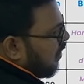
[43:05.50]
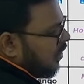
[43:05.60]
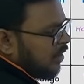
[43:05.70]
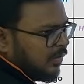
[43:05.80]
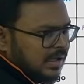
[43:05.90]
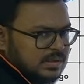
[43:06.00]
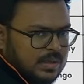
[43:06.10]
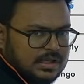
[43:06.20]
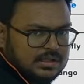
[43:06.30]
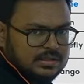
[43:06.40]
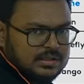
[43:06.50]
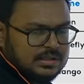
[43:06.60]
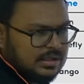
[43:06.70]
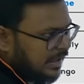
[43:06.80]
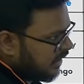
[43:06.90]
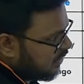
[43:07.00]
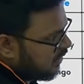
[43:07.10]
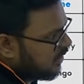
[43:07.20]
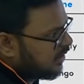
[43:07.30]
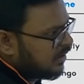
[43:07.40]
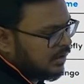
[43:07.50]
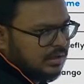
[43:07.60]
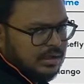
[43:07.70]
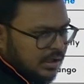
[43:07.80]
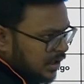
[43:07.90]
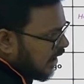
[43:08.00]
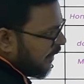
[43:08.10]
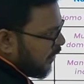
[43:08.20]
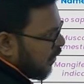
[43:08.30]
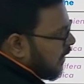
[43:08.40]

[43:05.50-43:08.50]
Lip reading: Homo is what? Taxon. If we talk